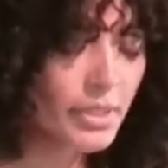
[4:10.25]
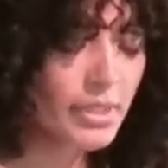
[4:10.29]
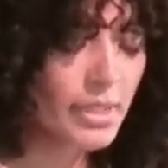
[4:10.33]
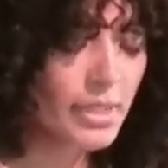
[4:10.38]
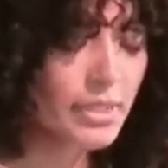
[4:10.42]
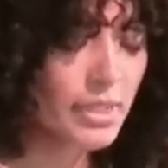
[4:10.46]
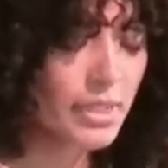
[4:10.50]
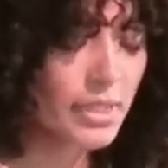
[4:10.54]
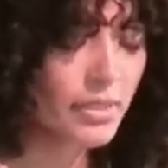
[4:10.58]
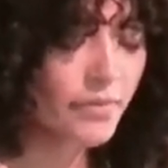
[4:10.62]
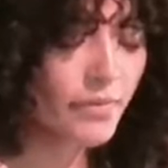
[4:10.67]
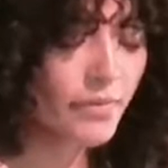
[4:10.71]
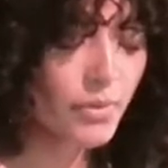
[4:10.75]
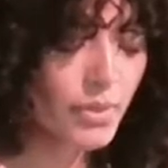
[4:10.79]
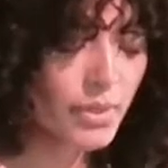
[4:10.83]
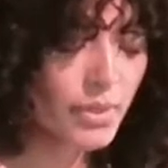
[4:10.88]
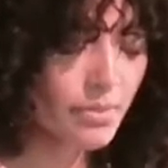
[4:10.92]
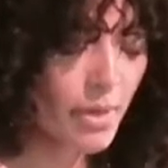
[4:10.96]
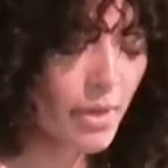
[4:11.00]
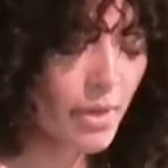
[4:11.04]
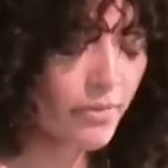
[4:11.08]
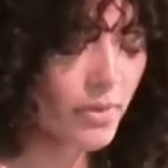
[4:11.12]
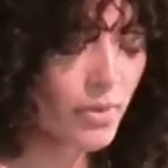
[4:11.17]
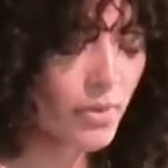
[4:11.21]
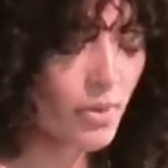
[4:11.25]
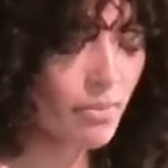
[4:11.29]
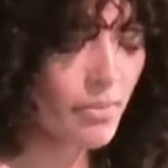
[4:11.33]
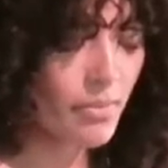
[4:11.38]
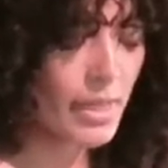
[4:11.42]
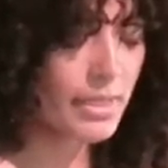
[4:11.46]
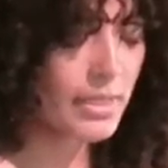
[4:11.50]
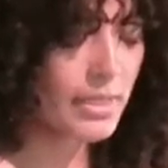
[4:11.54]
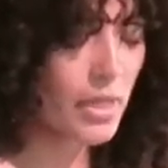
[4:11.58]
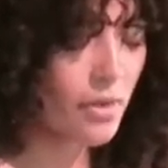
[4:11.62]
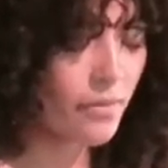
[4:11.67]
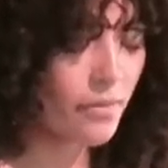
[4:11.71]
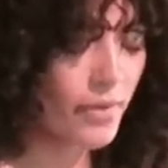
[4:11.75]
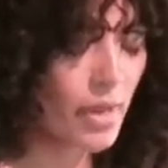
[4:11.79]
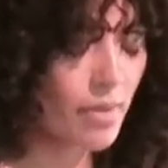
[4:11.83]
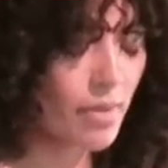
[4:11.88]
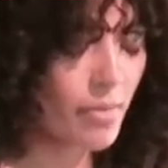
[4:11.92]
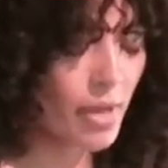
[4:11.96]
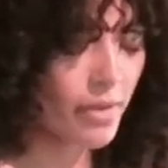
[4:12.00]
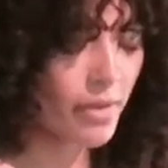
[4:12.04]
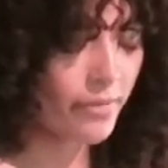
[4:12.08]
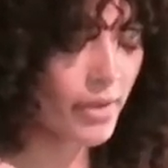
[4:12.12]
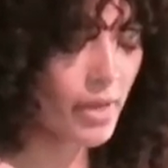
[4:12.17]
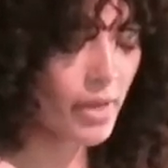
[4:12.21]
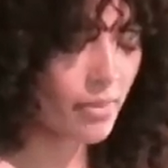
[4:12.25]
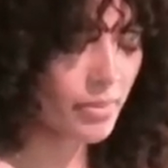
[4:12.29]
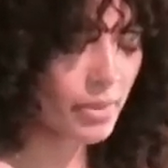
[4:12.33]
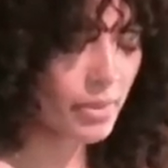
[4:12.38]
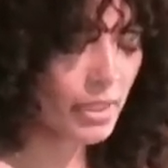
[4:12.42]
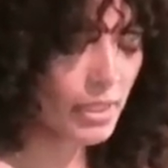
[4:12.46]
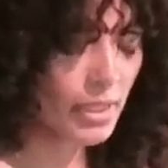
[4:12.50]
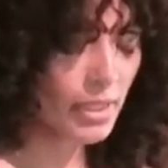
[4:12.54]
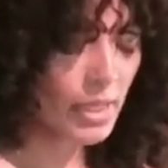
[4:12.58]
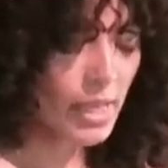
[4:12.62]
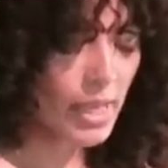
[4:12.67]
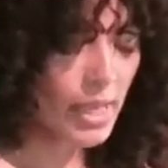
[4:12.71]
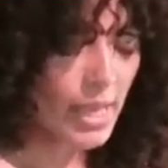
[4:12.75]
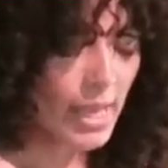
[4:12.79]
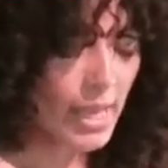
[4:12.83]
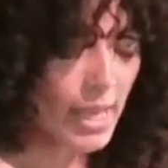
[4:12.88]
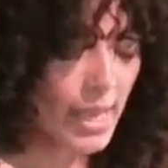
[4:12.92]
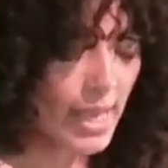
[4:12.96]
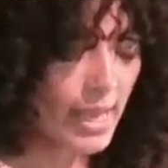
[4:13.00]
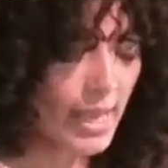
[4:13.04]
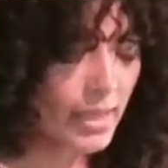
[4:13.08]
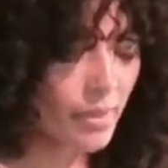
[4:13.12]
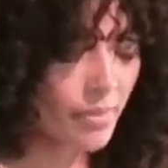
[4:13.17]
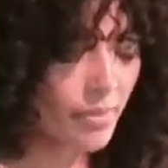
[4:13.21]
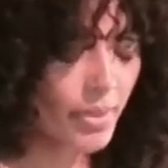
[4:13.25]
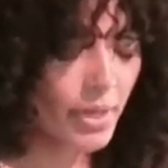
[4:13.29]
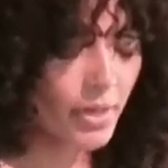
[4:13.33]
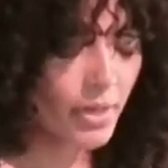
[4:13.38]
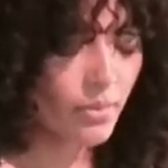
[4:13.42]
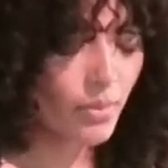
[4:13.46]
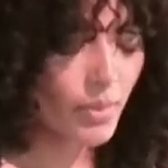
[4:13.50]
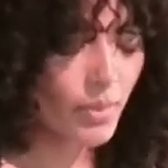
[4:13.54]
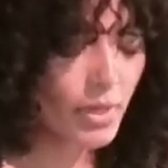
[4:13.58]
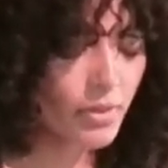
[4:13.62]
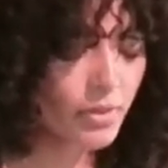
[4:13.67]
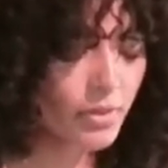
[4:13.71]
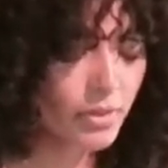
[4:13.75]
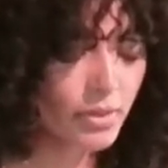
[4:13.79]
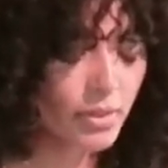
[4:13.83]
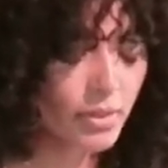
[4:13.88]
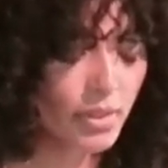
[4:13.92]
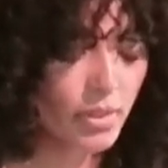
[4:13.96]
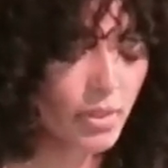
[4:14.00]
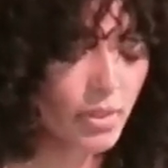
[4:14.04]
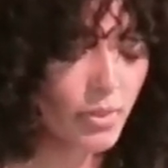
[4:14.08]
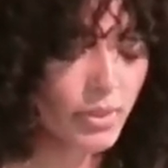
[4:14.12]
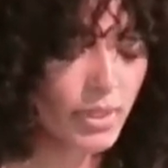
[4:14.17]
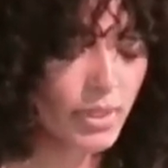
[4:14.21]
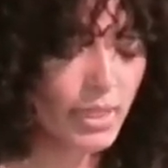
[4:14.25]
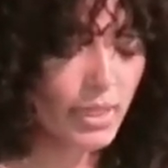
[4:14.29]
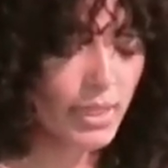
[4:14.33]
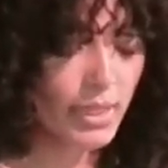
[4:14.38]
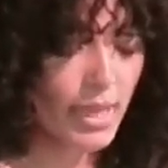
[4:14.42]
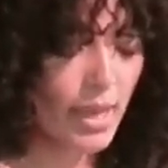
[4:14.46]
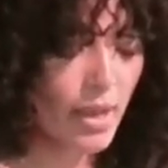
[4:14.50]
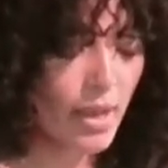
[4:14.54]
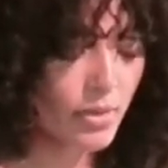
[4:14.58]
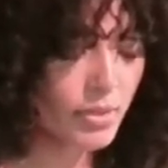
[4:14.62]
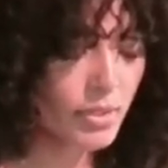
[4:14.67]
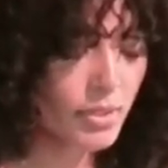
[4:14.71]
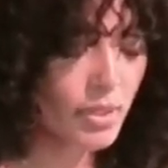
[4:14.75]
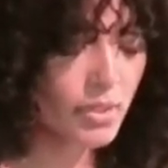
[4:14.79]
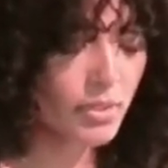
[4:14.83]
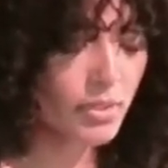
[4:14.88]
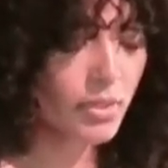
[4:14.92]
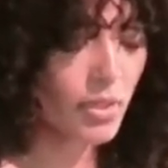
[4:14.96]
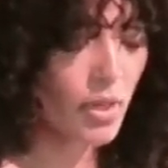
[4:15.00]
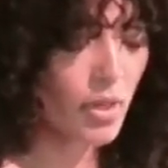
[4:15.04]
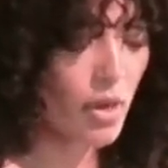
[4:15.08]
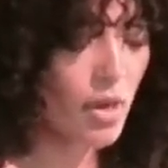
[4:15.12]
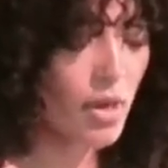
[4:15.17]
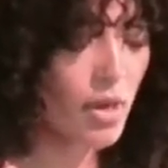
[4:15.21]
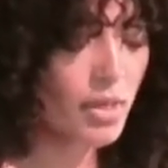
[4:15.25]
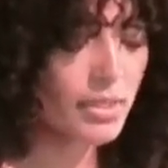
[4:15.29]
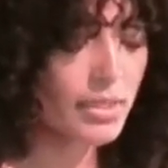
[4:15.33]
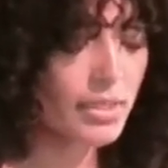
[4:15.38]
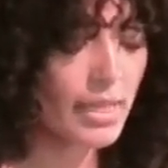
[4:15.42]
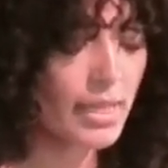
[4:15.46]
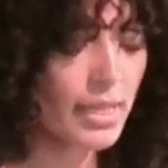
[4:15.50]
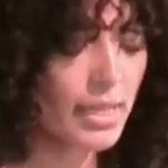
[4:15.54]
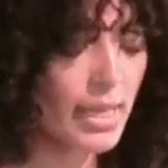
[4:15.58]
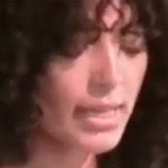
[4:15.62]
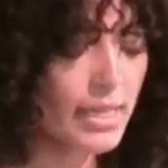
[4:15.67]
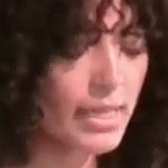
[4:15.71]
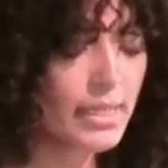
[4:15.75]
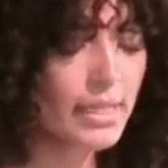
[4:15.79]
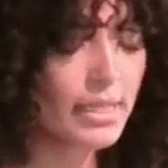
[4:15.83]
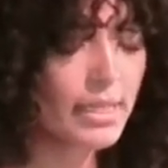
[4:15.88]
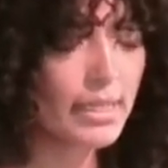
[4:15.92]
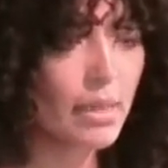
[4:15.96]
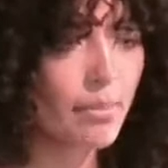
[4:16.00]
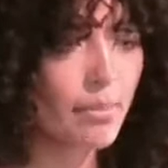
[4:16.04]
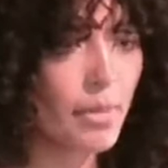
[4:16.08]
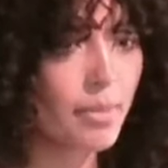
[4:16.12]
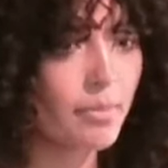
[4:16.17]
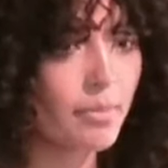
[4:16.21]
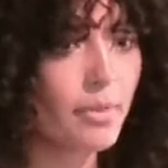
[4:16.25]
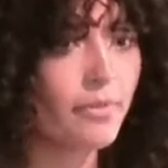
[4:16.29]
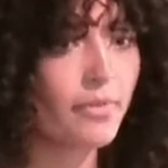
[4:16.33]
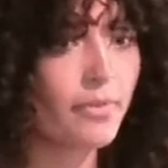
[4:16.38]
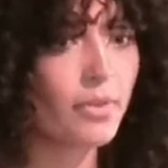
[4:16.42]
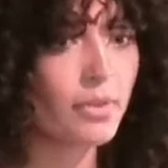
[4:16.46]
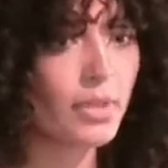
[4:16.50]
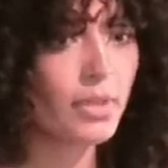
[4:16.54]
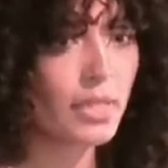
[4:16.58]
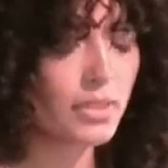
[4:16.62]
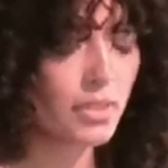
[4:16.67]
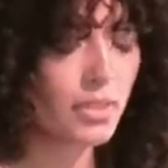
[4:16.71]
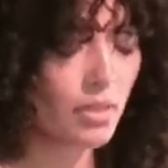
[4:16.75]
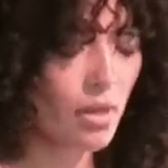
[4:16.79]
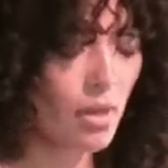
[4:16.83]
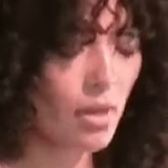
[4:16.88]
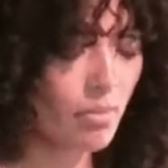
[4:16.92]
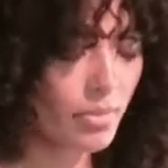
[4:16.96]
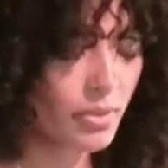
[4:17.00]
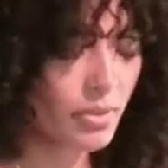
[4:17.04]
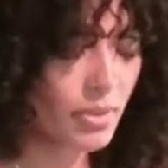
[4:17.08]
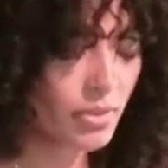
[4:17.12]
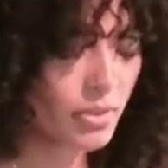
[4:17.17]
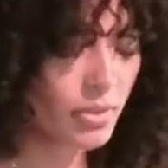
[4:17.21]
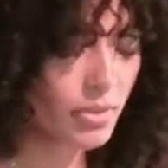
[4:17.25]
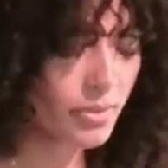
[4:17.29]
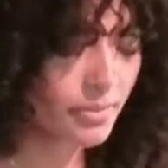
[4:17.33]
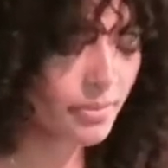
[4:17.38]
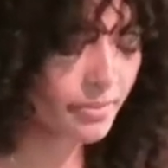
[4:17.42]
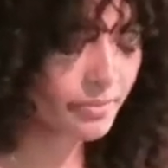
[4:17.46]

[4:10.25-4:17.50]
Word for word: has influenced my view on myself and my family. I compared wealth, clothing, houses, cars, and anything that made me feel less accomplished.